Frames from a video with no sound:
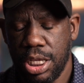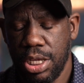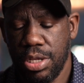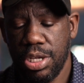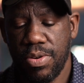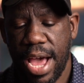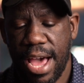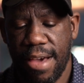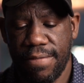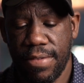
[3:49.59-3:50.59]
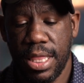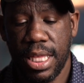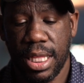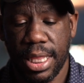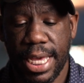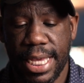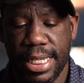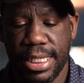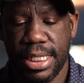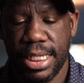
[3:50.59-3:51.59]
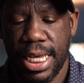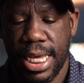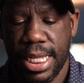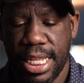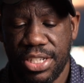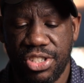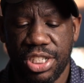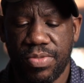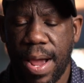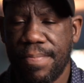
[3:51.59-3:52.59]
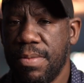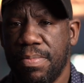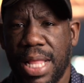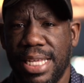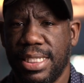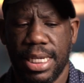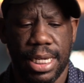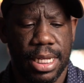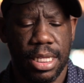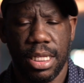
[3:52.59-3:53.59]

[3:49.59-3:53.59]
you do have the lens that's just wrapped in plastic.